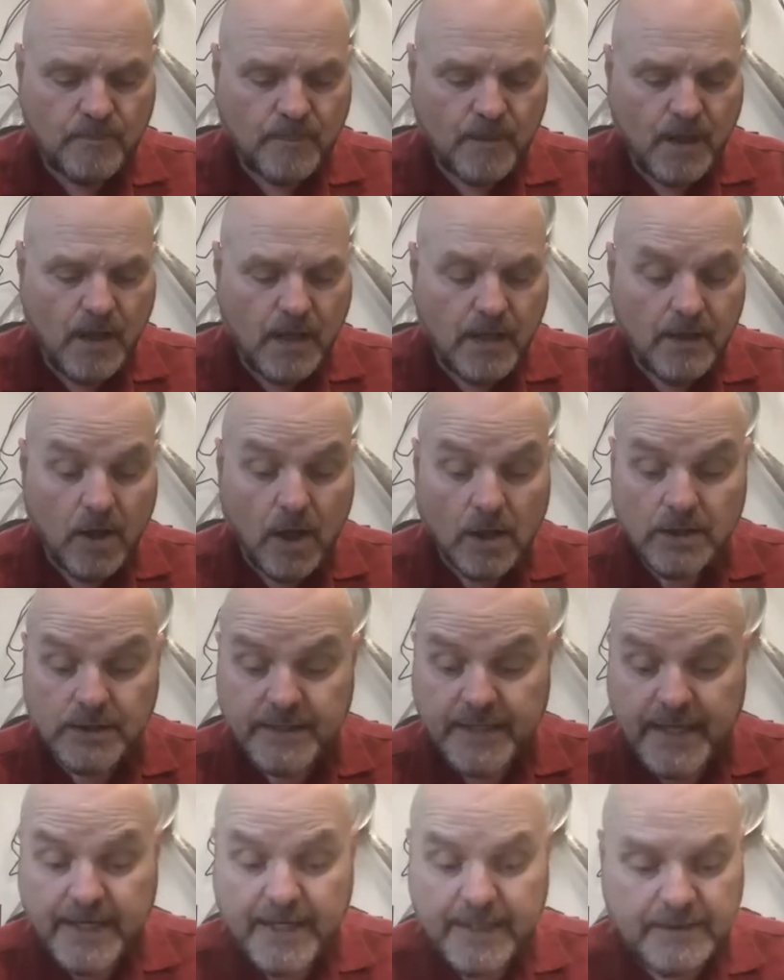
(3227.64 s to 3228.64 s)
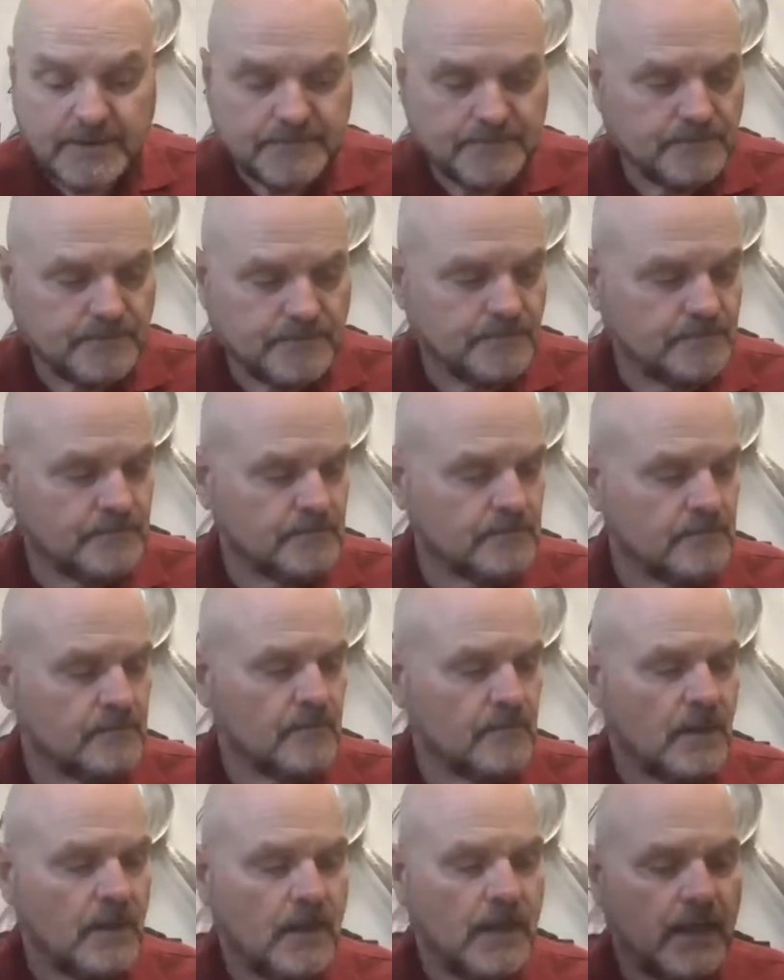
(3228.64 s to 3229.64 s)
holidaying.
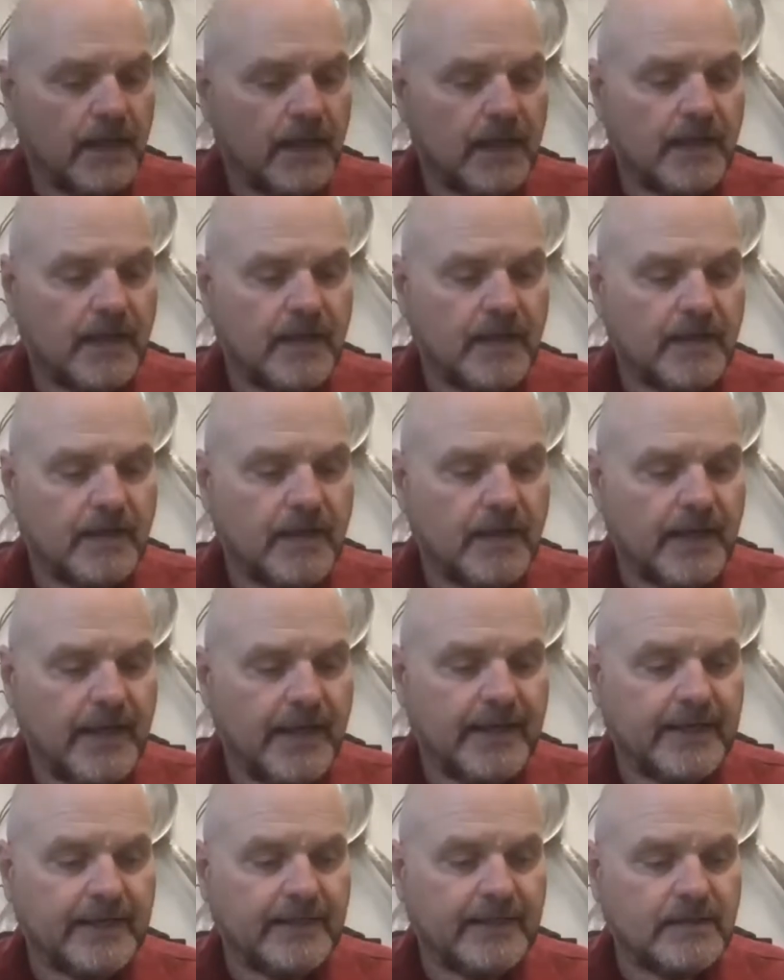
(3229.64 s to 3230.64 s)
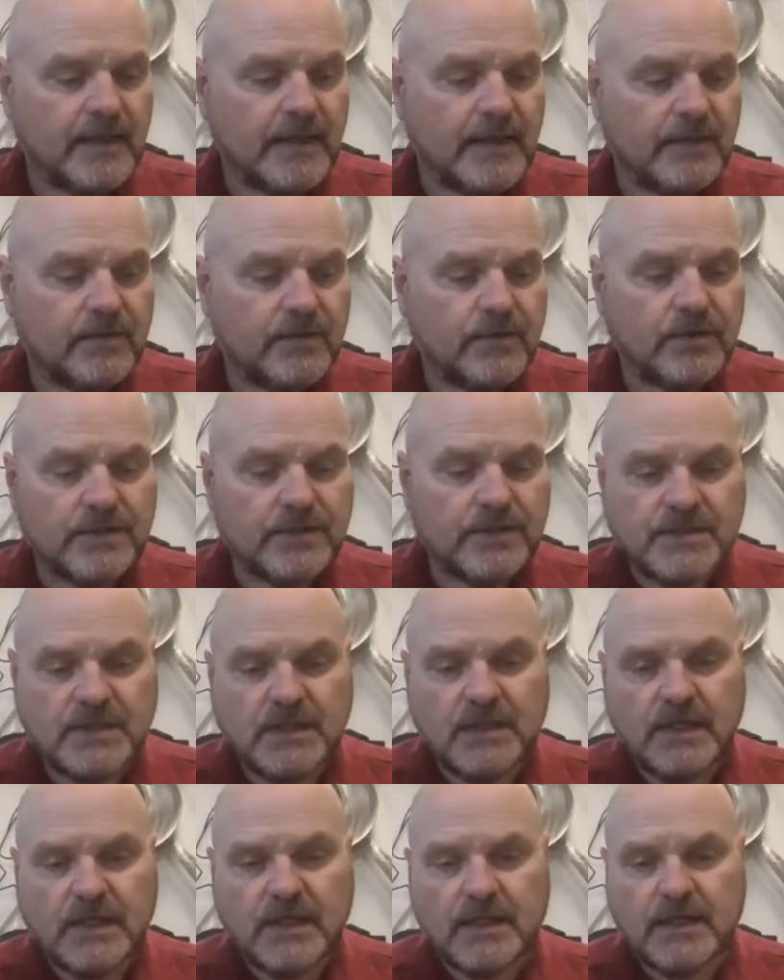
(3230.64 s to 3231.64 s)
And they're going to
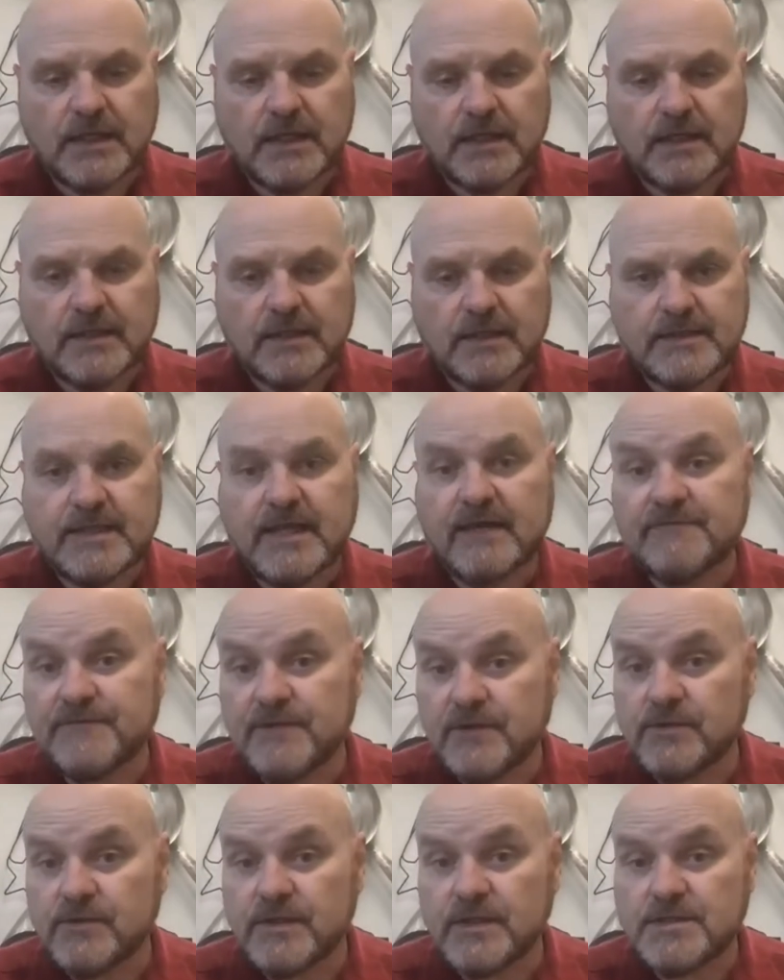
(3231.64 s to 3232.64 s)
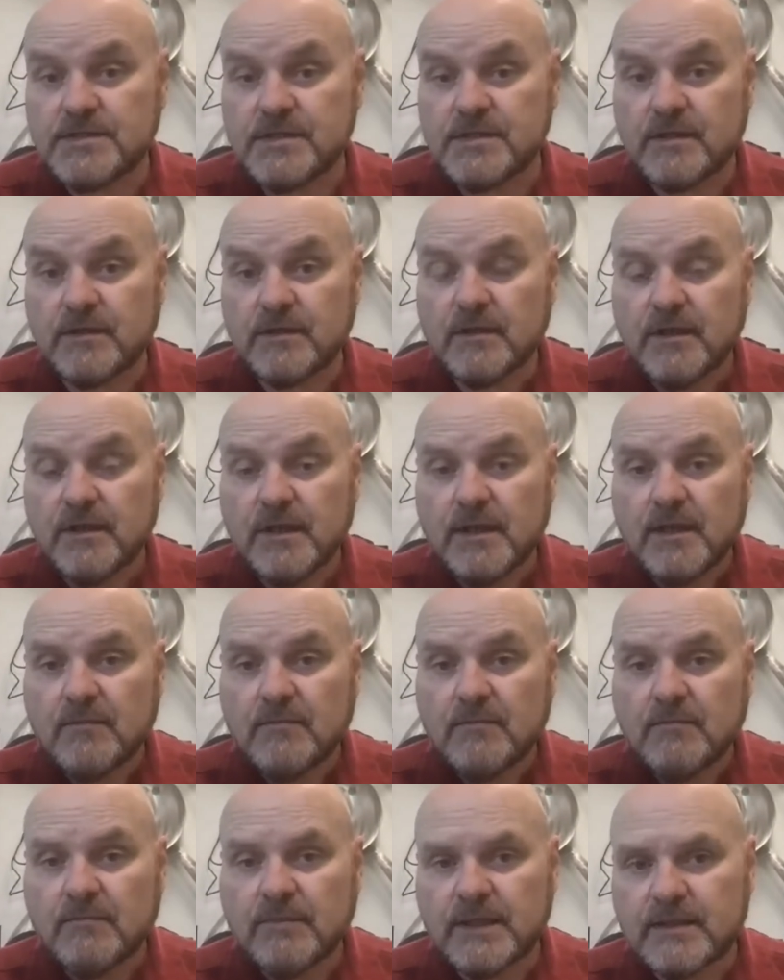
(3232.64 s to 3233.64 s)
see a tough year this year.
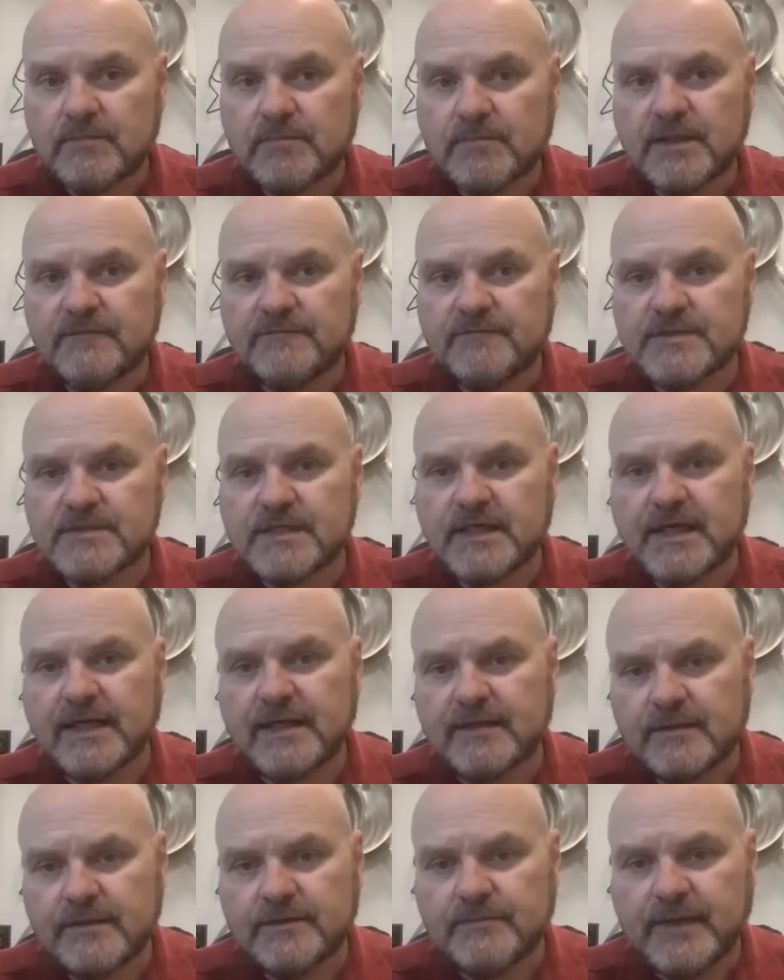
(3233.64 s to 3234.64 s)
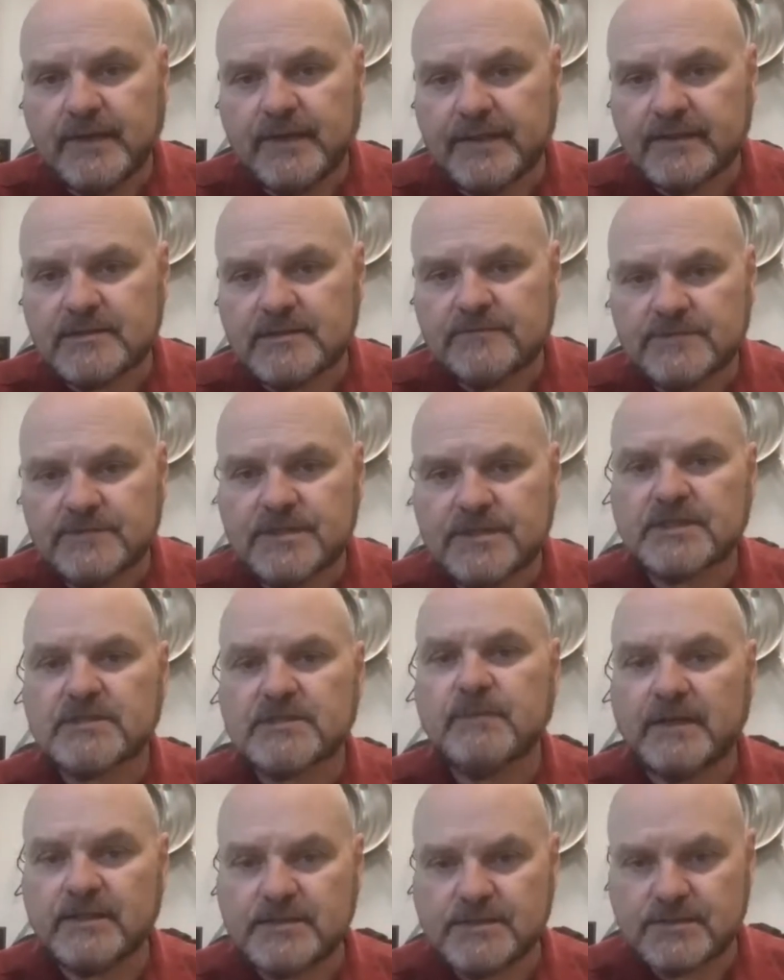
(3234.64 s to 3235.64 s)
But the belief is, again, are you buying this for 6
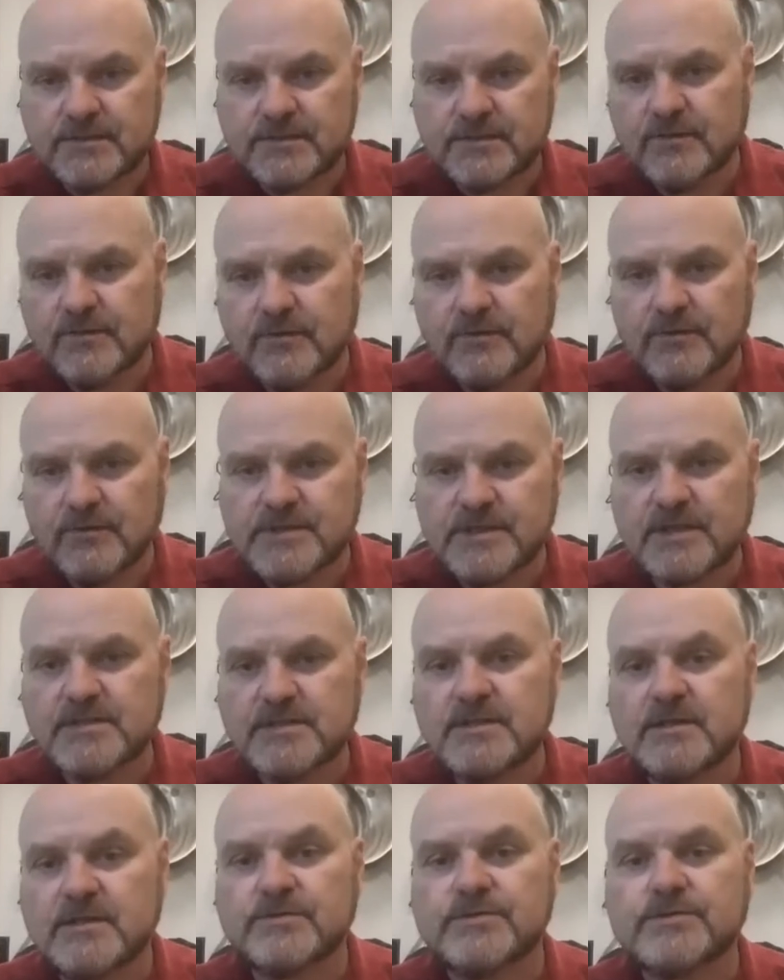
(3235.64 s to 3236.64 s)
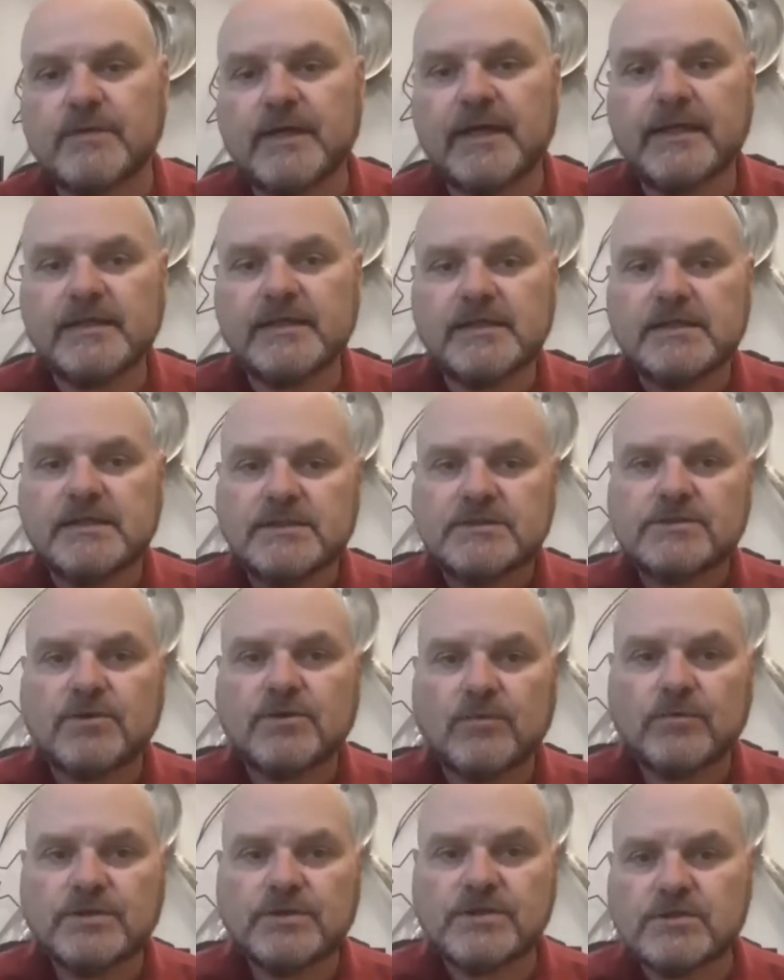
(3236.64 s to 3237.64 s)
months or 6 years, right? So
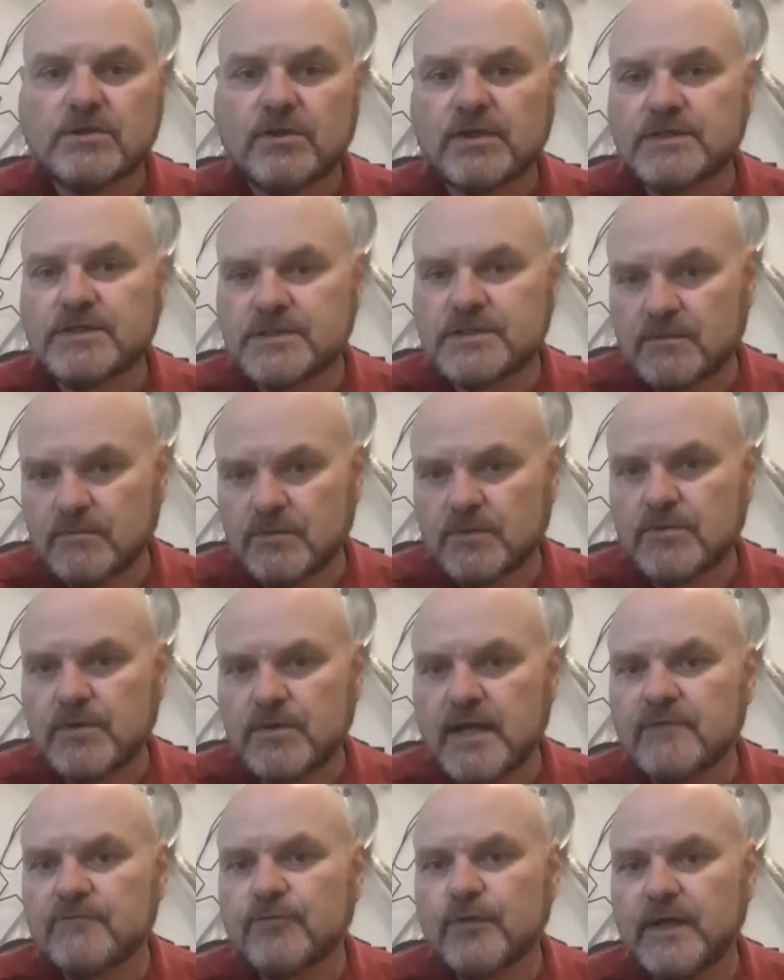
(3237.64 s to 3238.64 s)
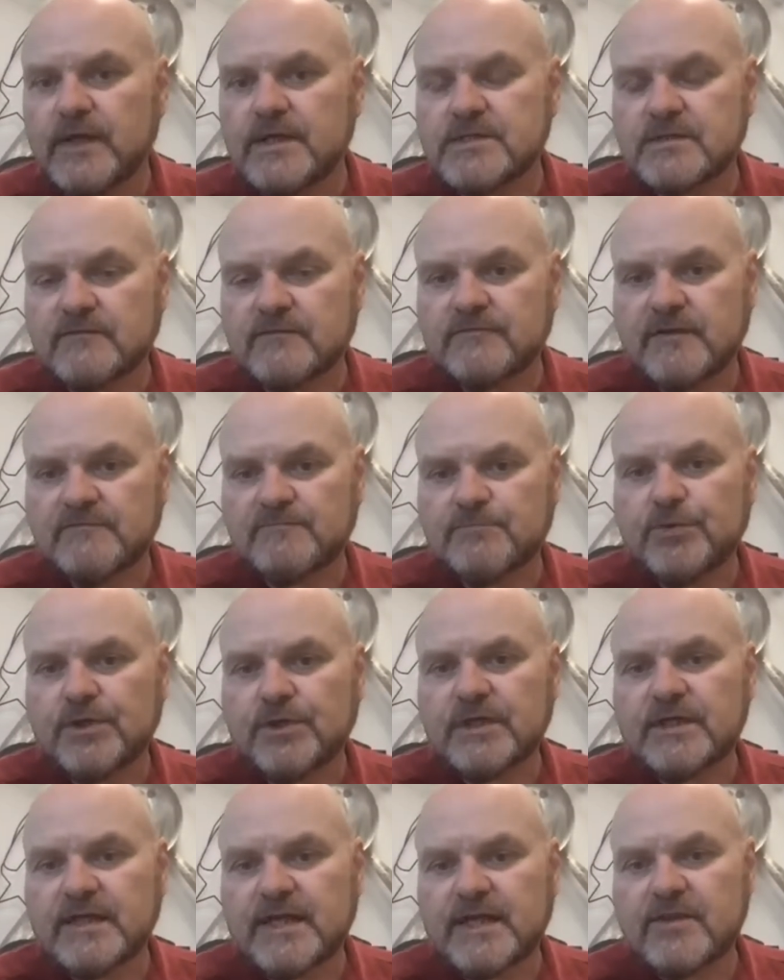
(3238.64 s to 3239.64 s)
we just look at some creative ways of
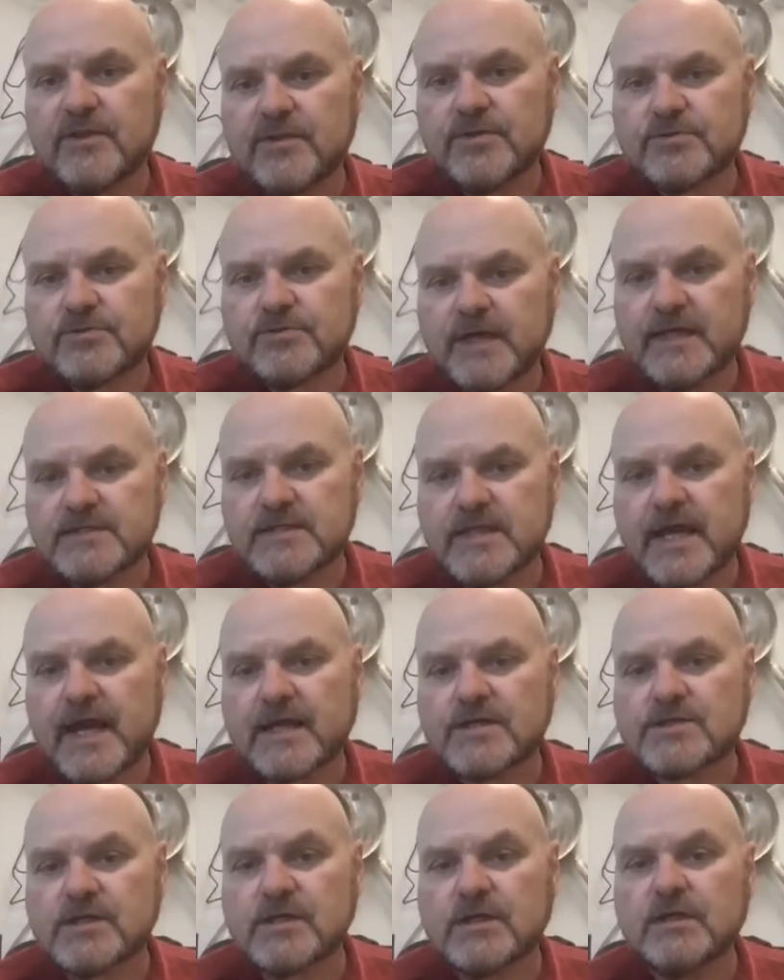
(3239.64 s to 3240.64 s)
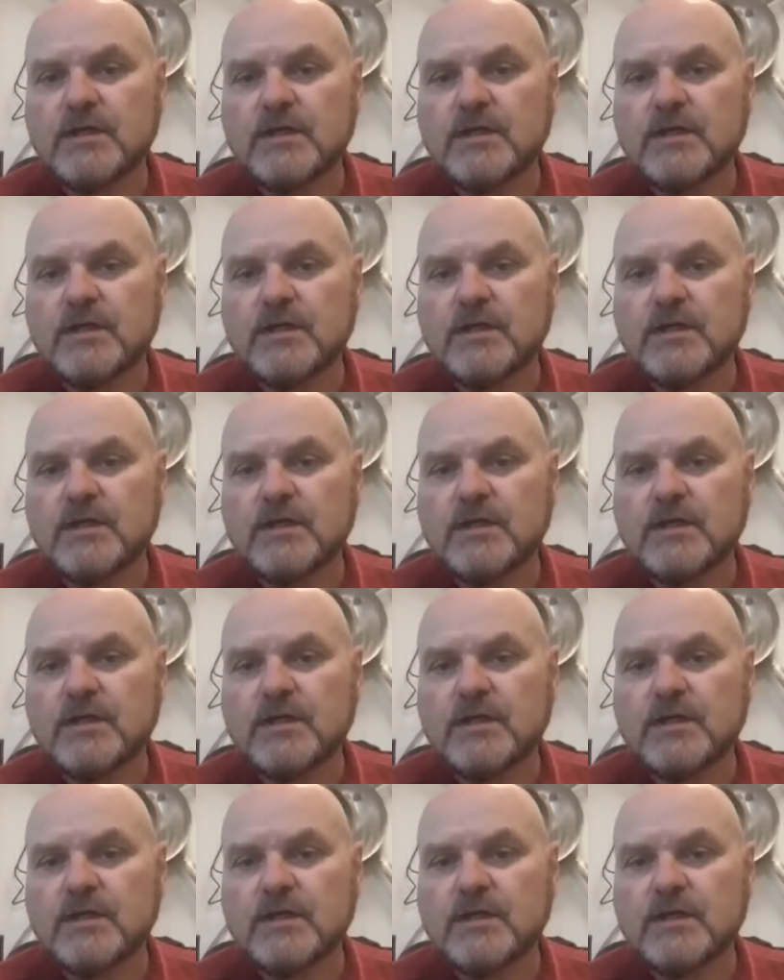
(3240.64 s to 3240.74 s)
putting together the transaction